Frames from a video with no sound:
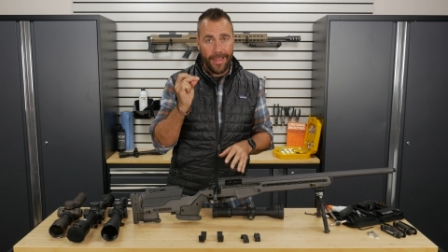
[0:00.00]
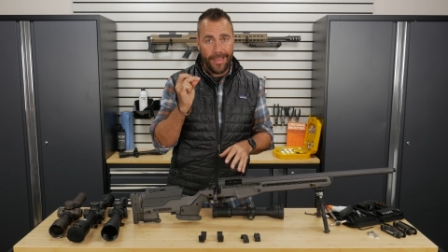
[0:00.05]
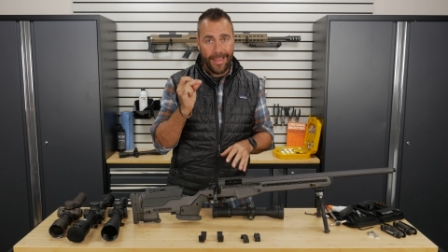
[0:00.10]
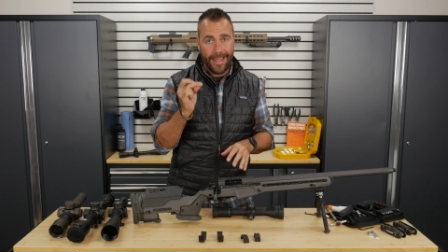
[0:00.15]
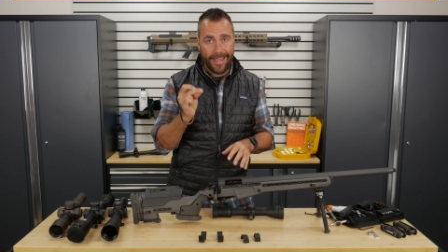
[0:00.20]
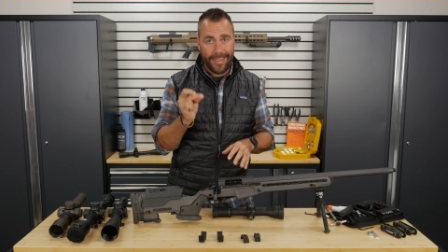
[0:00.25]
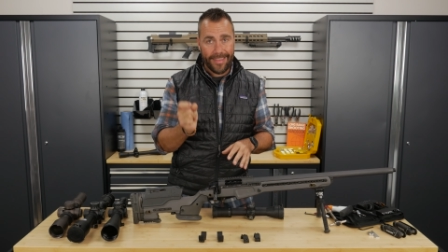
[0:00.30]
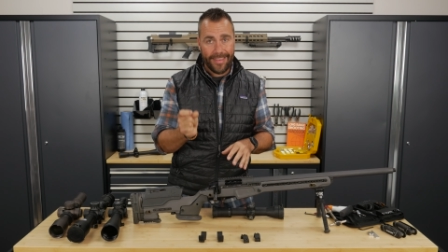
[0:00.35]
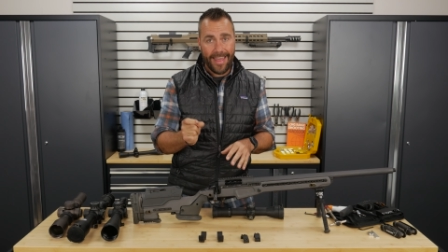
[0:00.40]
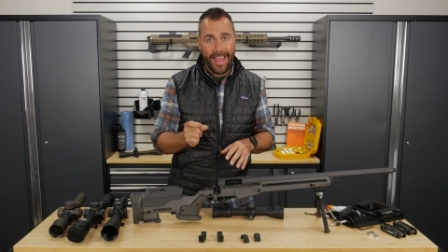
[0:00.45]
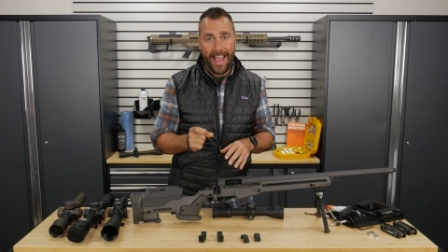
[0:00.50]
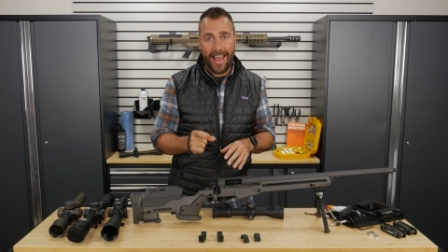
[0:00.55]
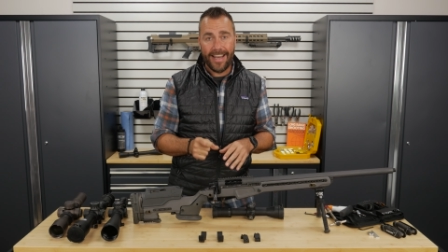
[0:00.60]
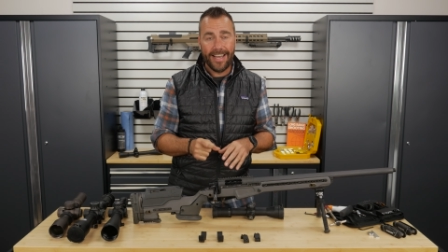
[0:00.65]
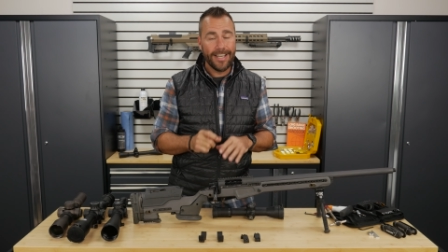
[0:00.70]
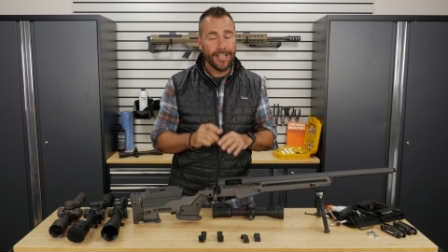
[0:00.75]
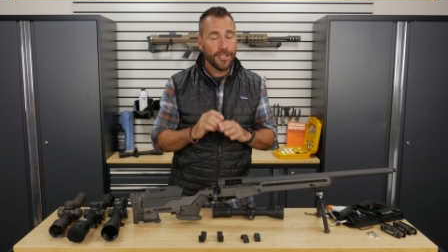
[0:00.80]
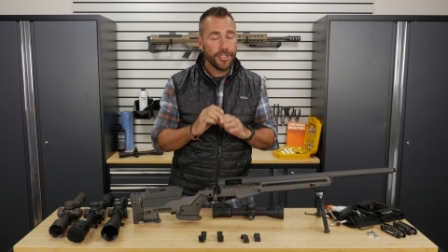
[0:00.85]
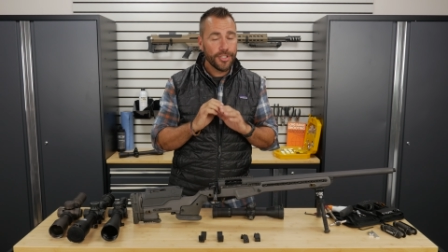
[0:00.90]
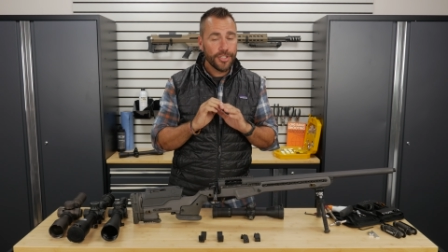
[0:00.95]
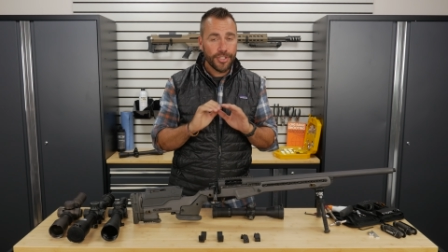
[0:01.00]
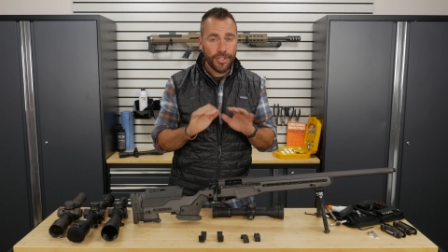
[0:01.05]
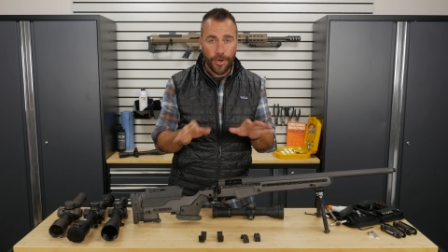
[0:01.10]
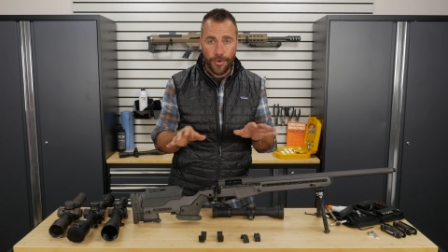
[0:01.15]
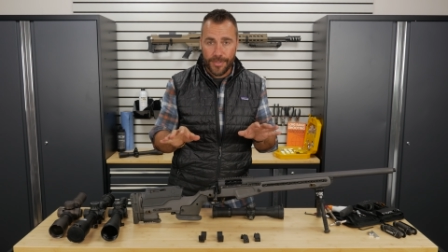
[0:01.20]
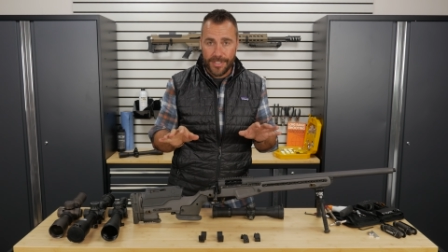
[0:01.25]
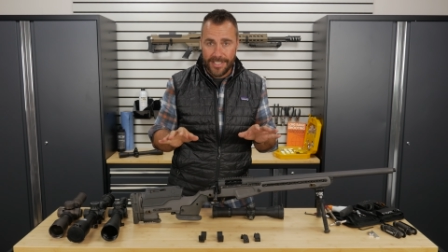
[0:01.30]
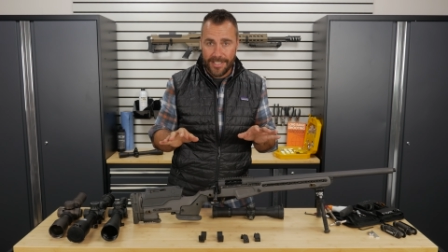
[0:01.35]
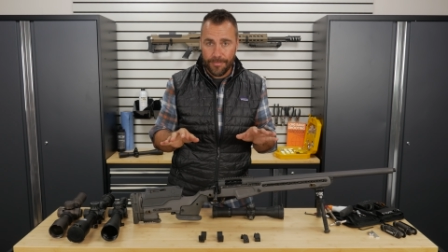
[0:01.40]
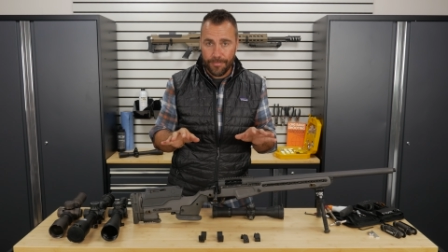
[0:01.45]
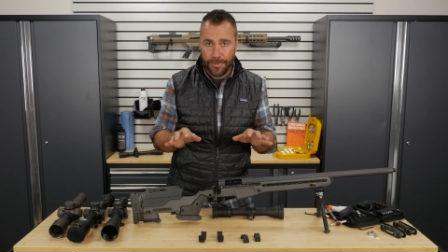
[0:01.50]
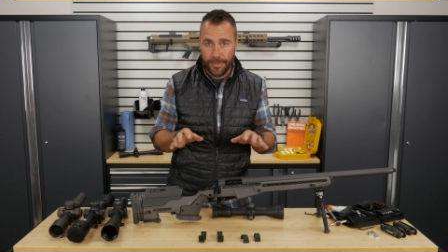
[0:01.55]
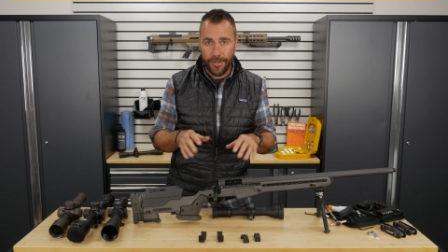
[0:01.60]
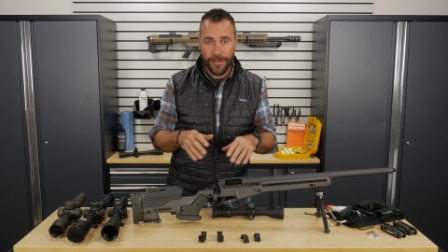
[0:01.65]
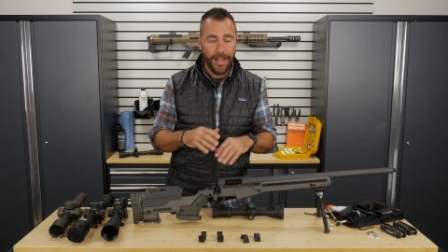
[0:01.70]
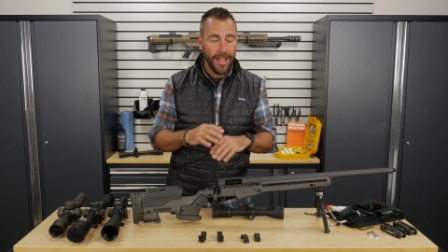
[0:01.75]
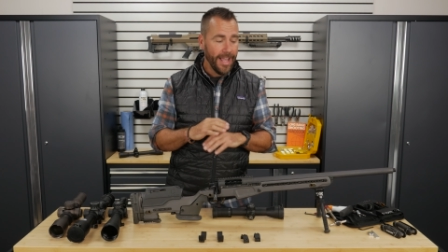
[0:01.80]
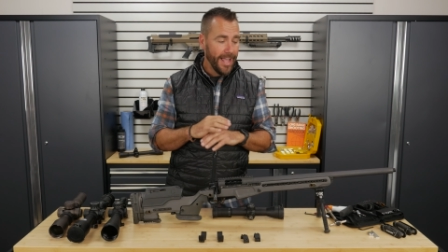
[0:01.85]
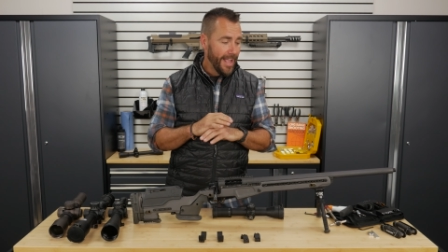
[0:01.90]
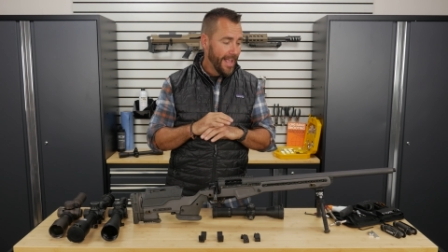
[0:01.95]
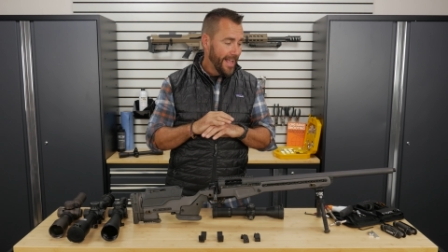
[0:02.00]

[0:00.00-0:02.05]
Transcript: like that it is so simple